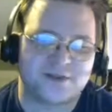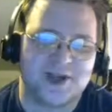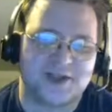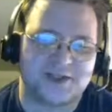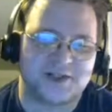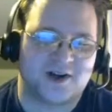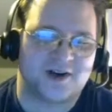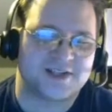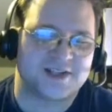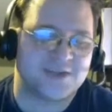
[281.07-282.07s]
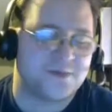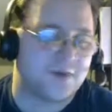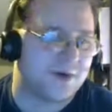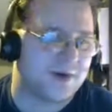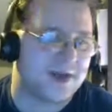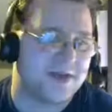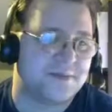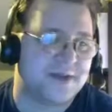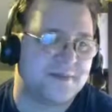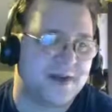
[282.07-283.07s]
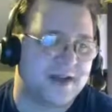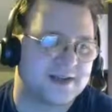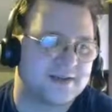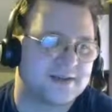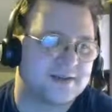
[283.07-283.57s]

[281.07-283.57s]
to rely on the cards to get more MP back.